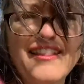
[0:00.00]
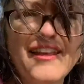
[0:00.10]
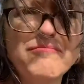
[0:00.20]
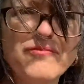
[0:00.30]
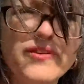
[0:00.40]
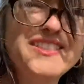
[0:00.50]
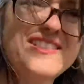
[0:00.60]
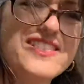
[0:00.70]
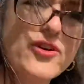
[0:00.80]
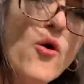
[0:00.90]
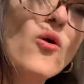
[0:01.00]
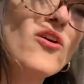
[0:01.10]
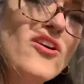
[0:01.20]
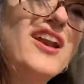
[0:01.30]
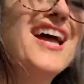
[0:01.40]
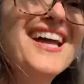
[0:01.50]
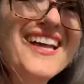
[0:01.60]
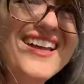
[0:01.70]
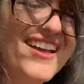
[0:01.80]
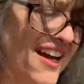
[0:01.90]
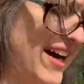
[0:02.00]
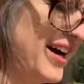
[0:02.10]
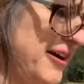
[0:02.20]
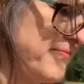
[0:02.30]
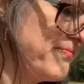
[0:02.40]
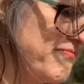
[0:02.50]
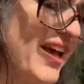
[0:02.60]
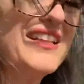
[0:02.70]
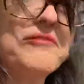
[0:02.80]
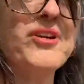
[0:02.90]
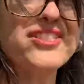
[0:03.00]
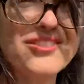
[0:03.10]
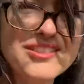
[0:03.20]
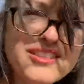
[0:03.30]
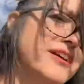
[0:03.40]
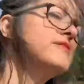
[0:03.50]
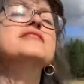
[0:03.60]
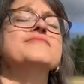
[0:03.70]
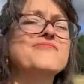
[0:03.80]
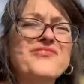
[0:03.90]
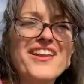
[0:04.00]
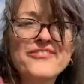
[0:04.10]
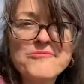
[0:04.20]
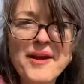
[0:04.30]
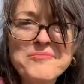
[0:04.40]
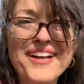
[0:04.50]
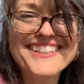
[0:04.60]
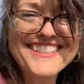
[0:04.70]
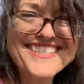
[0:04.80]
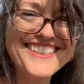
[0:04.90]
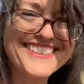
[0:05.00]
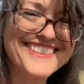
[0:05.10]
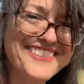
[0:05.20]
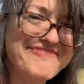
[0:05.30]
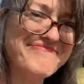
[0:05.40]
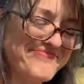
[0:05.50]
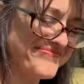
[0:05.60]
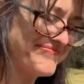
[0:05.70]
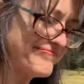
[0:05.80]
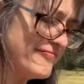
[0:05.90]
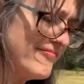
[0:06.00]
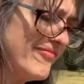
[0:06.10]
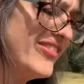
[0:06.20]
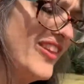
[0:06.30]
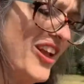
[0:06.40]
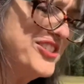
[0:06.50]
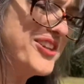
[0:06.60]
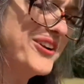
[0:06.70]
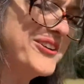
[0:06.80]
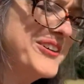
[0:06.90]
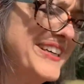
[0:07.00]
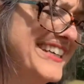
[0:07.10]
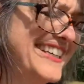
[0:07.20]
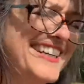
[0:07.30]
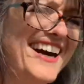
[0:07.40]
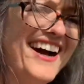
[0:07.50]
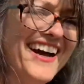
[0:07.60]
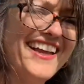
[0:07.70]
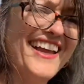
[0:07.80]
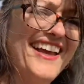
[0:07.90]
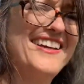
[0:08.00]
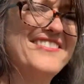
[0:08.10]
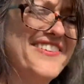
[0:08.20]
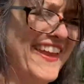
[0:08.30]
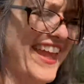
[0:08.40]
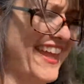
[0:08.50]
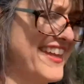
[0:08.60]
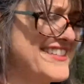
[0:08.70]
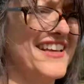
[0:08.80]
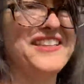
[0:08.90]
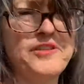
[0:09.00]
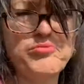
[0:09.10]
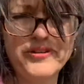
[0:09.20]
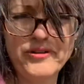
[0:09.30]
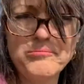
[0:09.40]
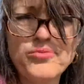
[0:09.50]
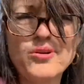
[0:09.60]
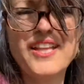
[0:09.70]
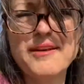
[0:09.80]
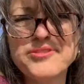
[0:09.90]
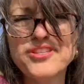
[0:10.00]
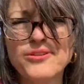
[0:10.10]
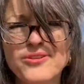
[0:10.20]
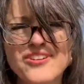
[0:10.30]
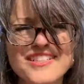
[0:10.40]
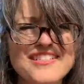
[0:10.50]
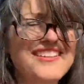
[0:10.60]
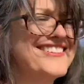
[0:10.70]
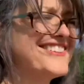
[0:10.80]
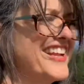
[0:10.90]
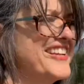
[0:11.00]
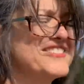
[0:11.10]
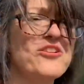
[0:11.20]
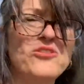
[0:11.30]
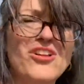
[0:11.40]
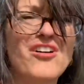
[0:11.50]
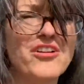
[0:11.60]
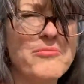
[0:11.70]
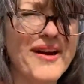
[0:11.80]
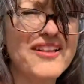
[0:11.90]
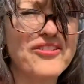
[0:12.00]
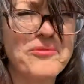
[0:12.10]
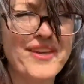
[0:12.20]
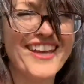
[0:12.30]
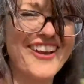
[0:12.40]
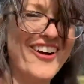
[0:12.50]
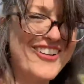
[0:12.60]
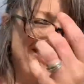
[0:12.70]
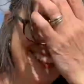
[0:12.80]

that was torn belly muscles from my pregnancies. So I have a slightly prolapsed uterus that is no longer bothering me at all